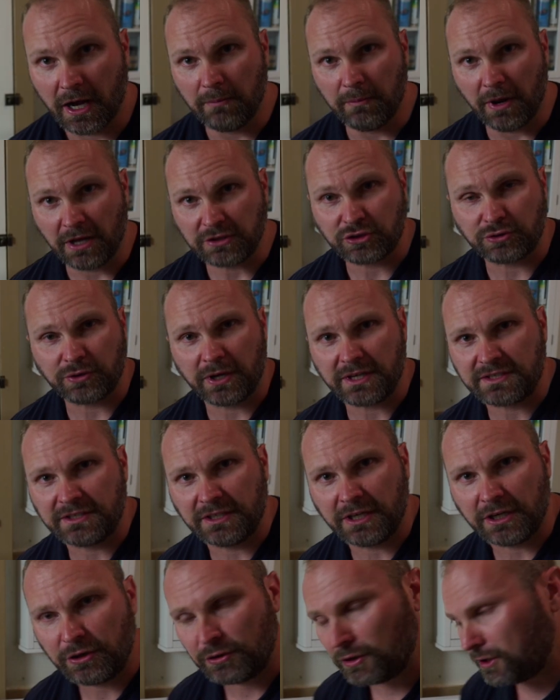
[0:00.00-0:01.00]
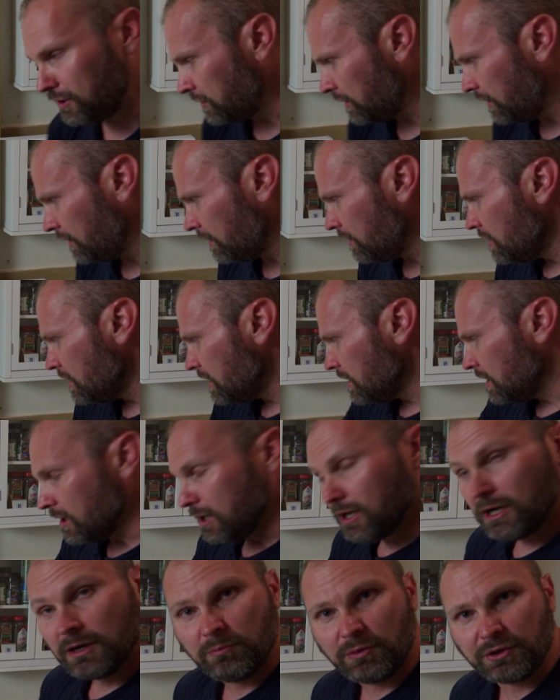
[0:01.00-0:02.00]
I'm not stressing out or anything,
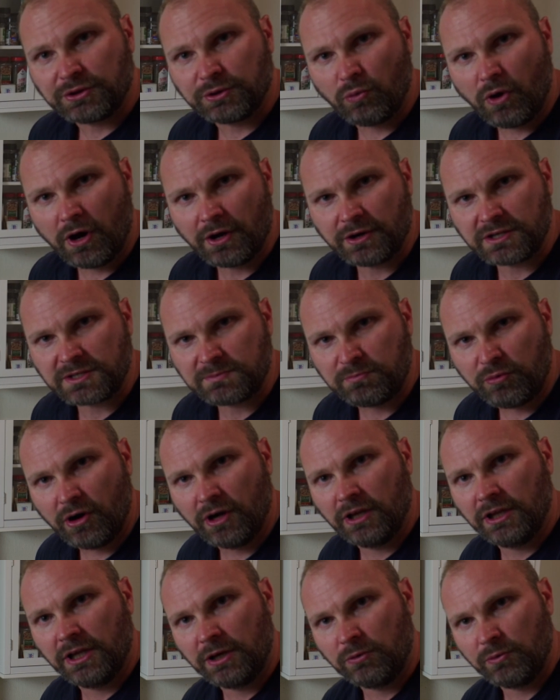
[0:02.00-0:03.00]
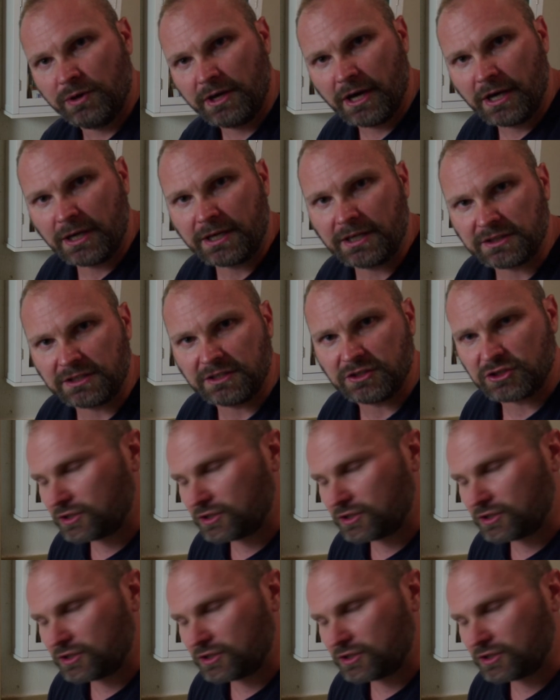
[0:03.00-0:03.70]
but the water is boiling. We got to get these